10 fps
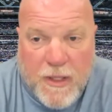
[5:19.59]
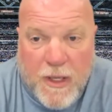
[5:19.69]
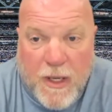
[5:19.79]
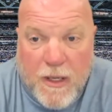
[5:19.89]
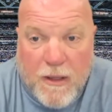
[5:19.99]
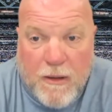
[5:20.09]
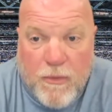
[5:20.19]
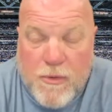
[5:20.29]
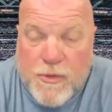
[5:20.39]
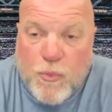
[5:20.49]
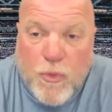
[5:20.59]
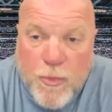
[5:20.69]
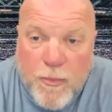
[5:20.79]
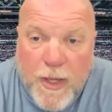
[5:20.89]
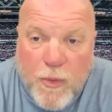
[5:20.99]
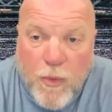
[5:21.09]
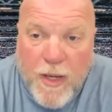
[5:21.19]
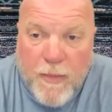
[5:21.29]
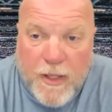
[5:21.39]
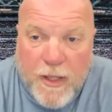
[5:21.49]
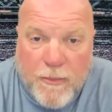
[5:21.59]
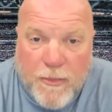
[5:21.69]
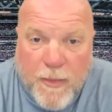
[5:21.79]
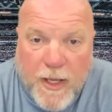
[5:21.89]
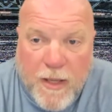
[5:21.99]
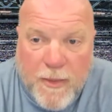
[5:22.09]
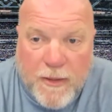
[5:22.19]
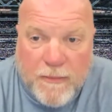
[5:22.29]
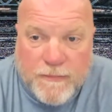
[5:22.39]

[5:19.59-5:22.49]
Uh, there's a rumor Mike White might come to Miami.